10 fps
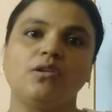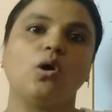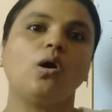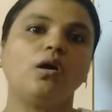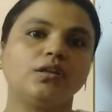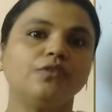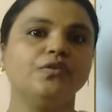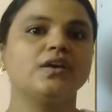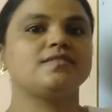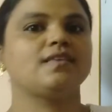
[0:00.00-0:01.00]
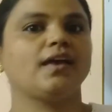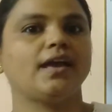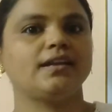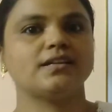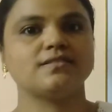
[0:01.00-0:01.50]
Lot of
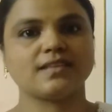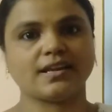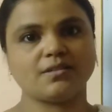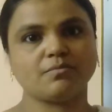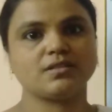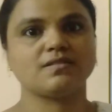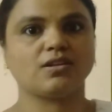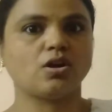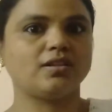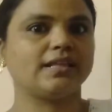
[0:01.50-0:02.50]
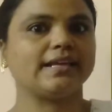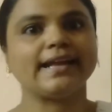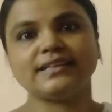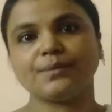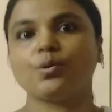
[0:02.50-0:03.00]
sand and sediments and all, they
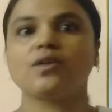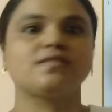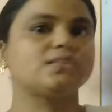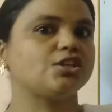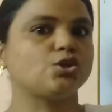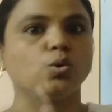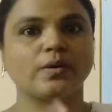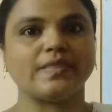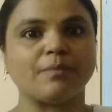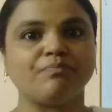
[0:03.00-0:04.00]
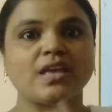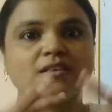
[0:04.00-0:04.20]
get deposited over them,